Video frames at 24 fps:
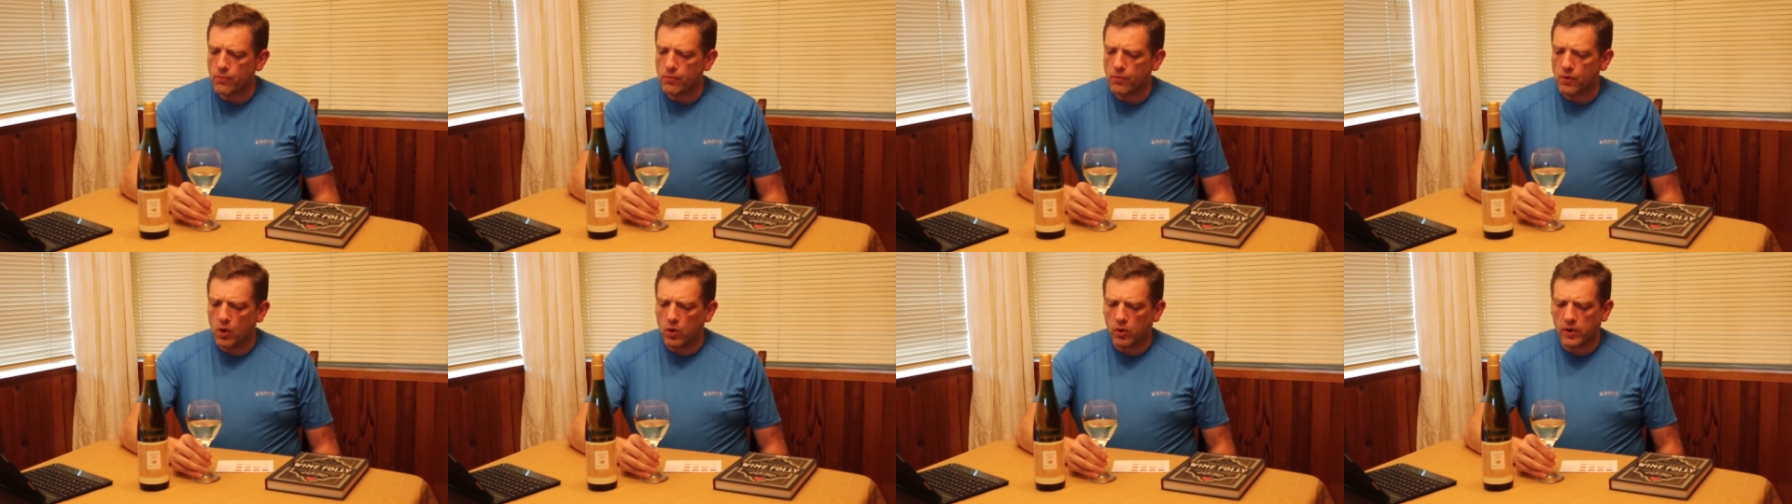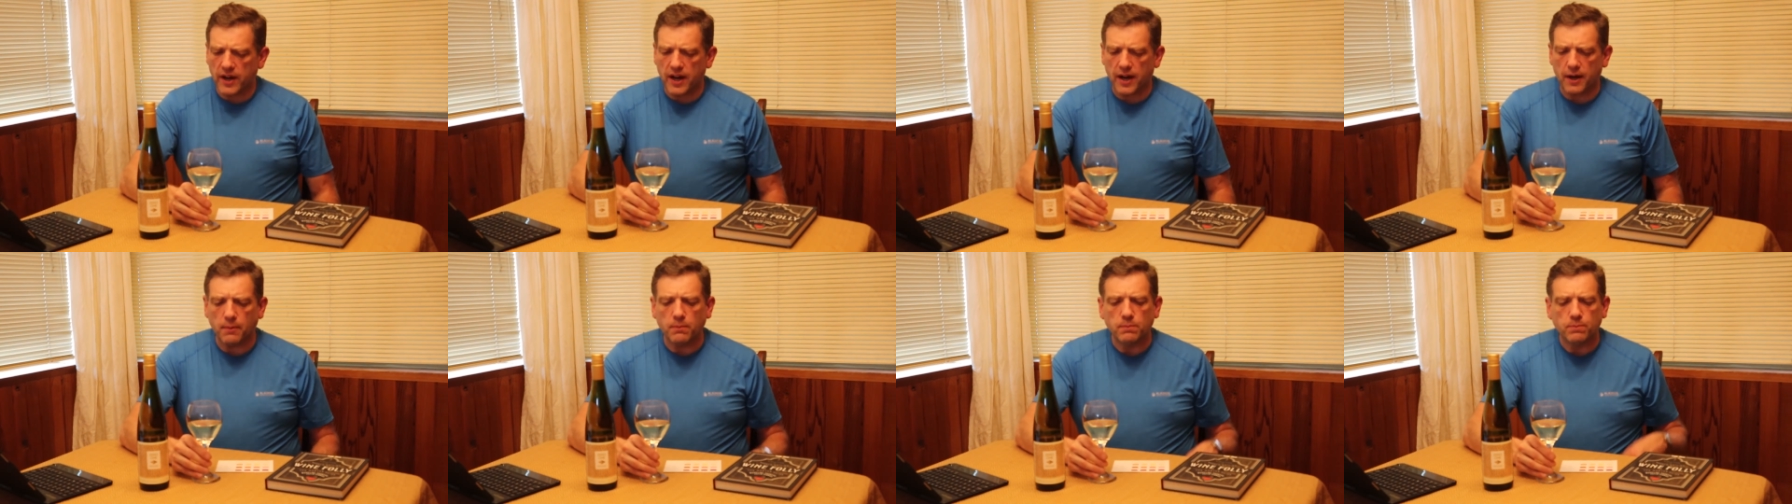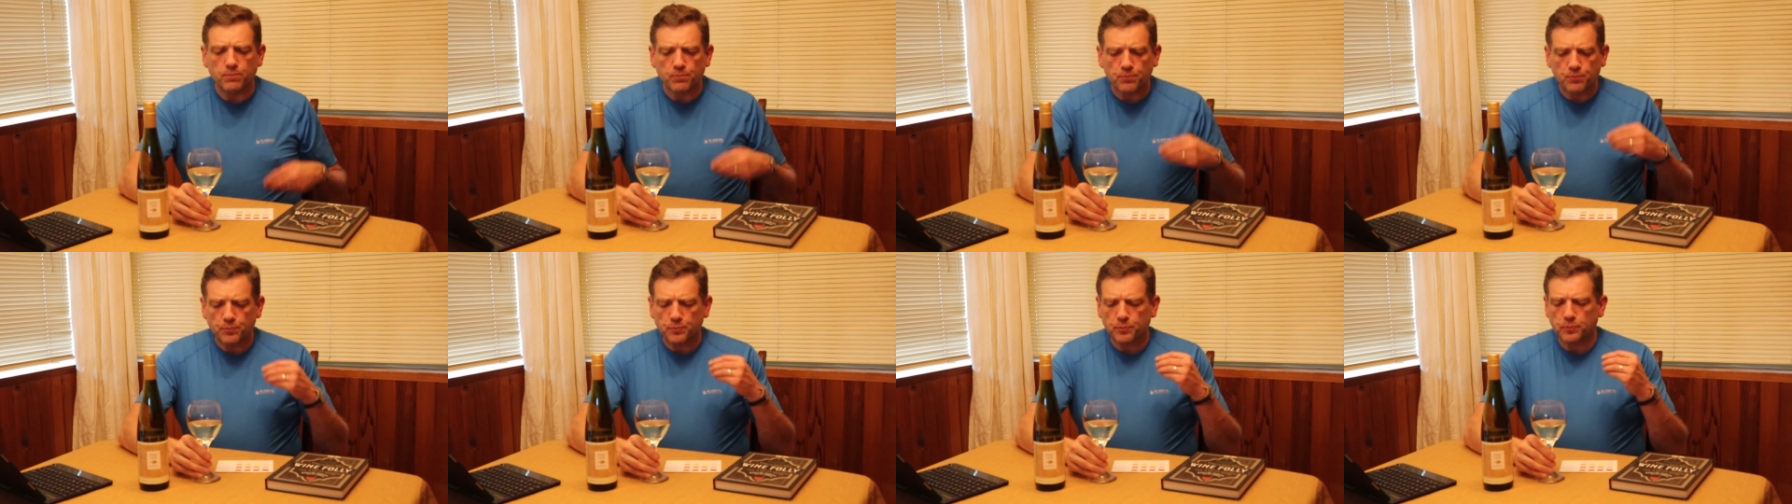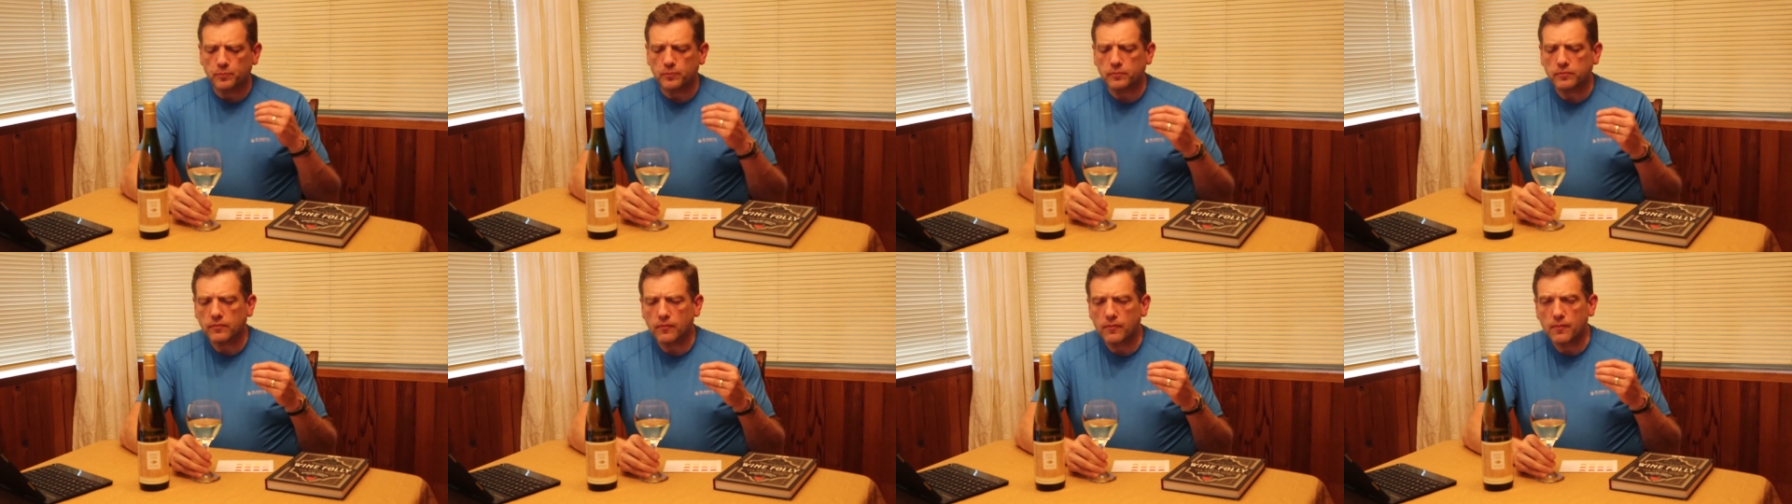Okay,
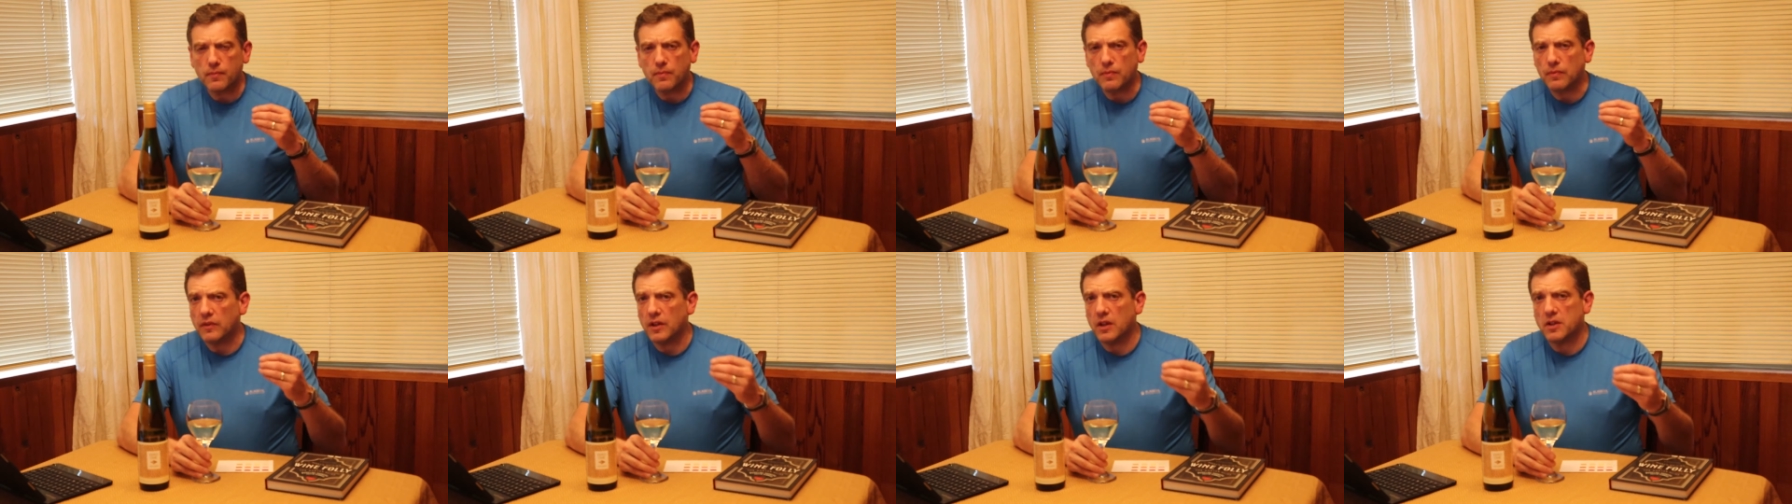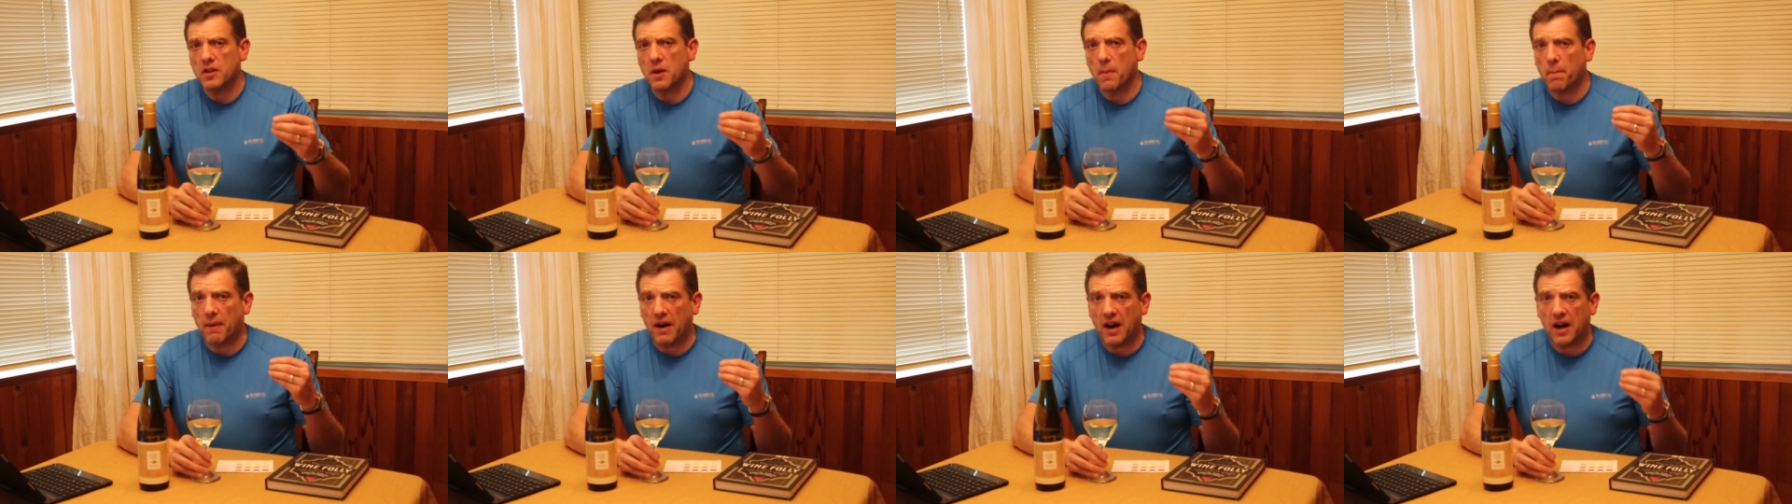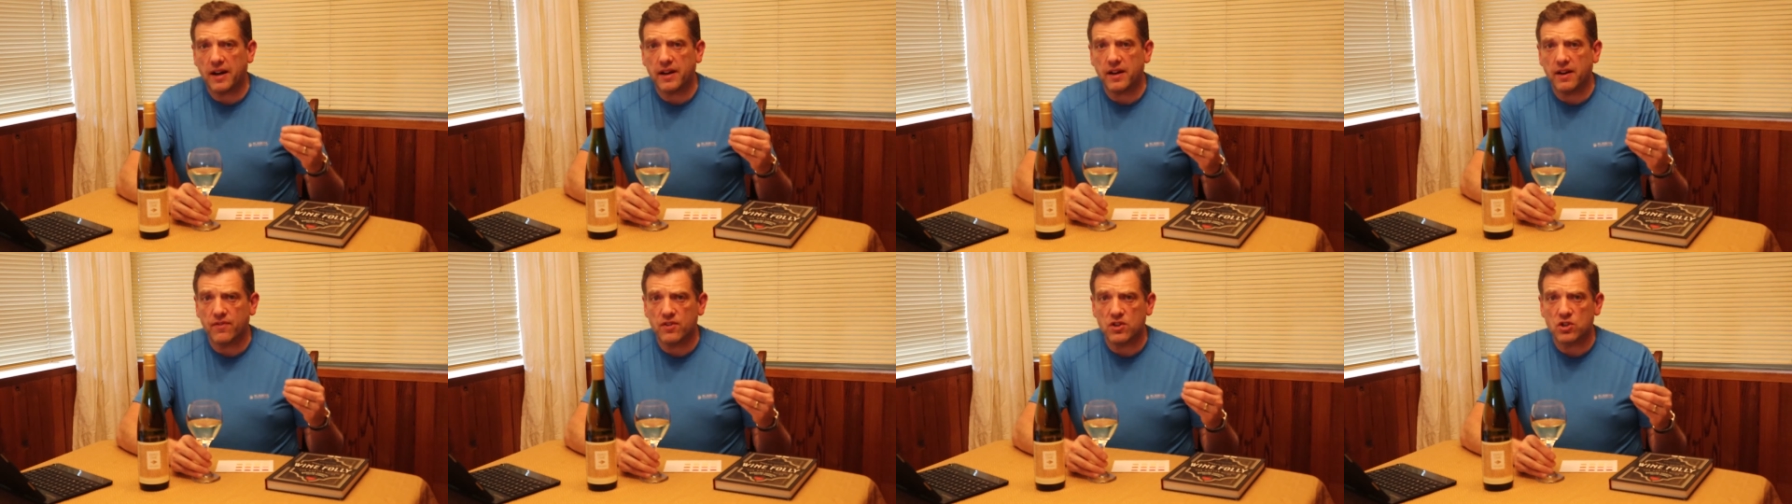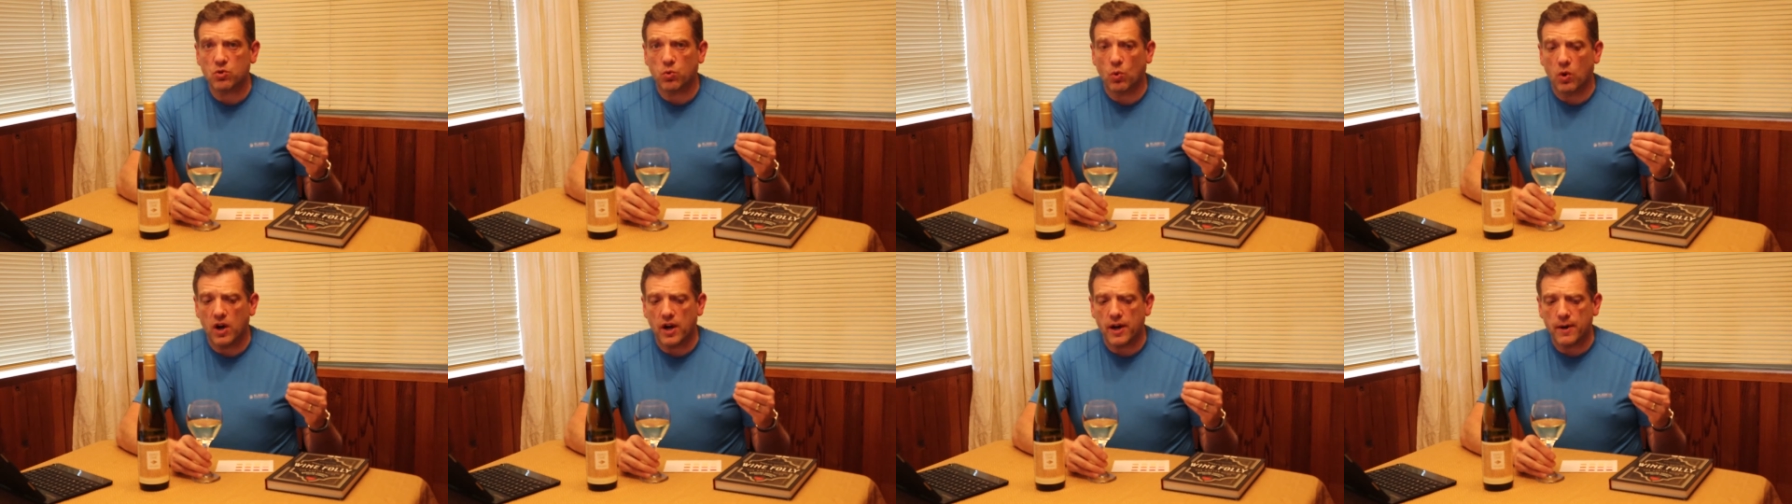the body of
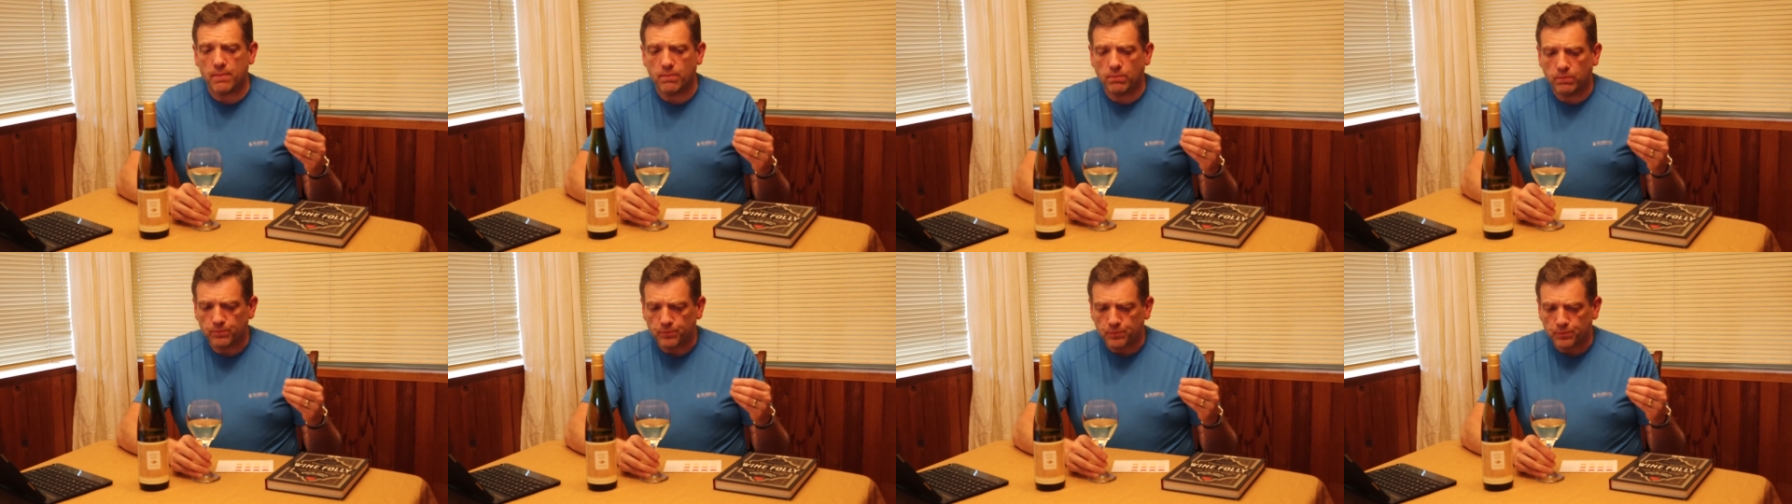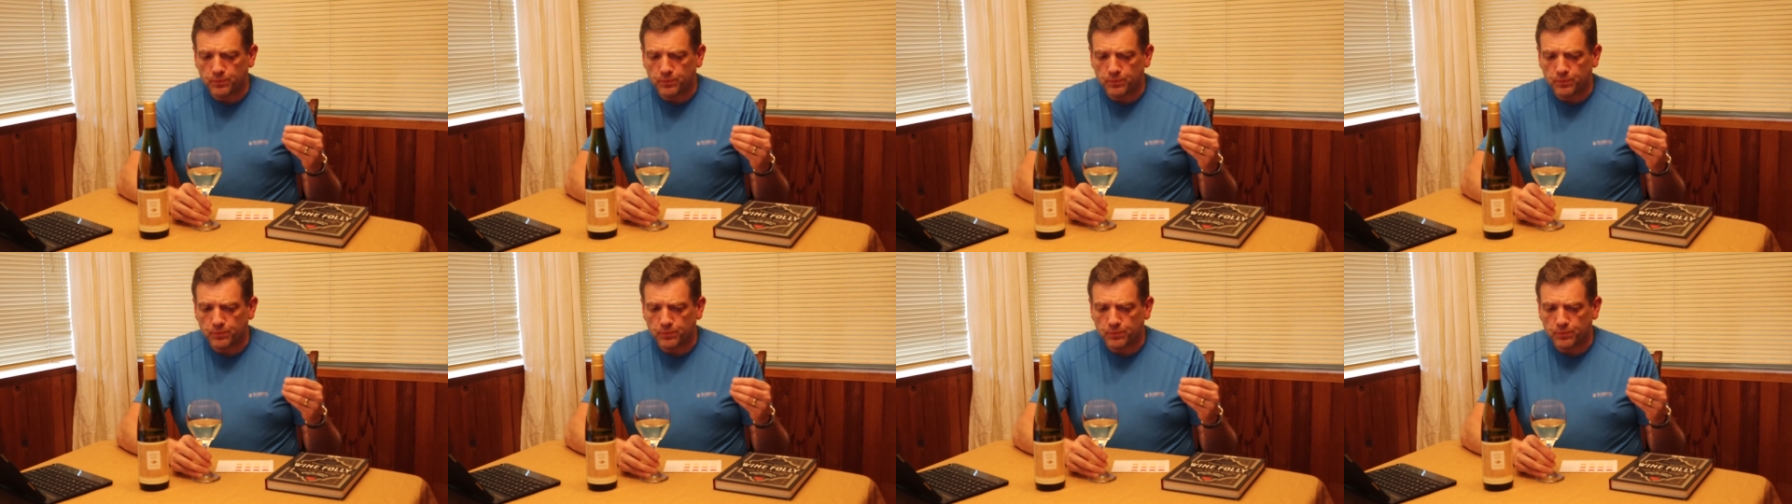this wine,